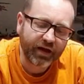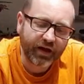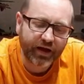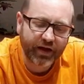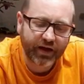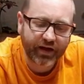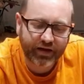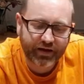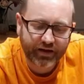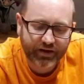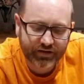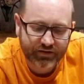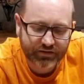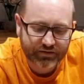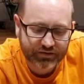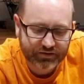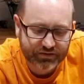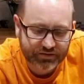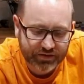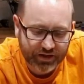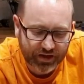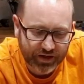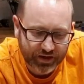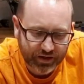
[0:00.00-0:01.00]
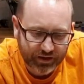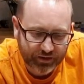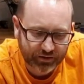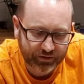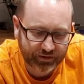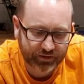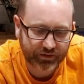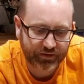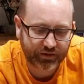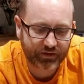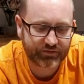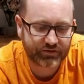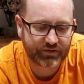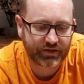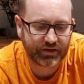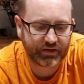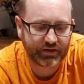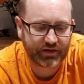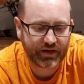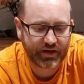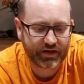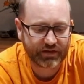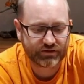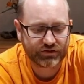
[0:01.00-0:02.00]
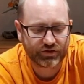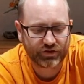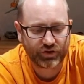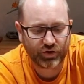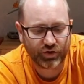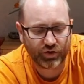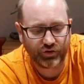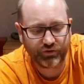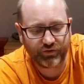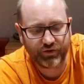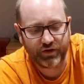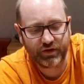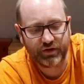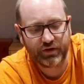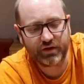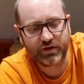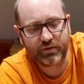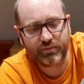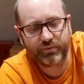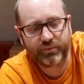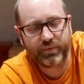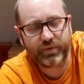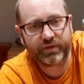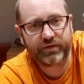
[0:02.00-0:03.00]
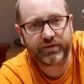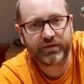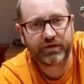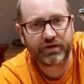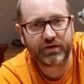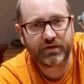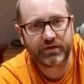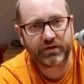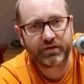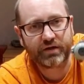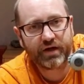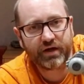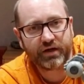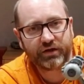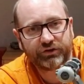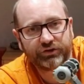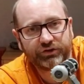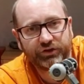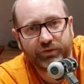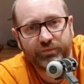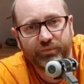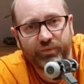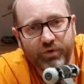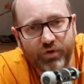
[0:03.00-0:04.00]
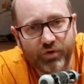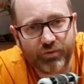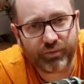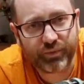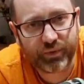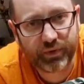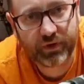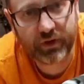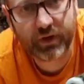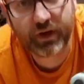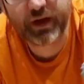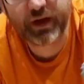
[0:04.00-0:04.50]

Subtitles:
and gives it a nice secure thing. You can pick the ship up,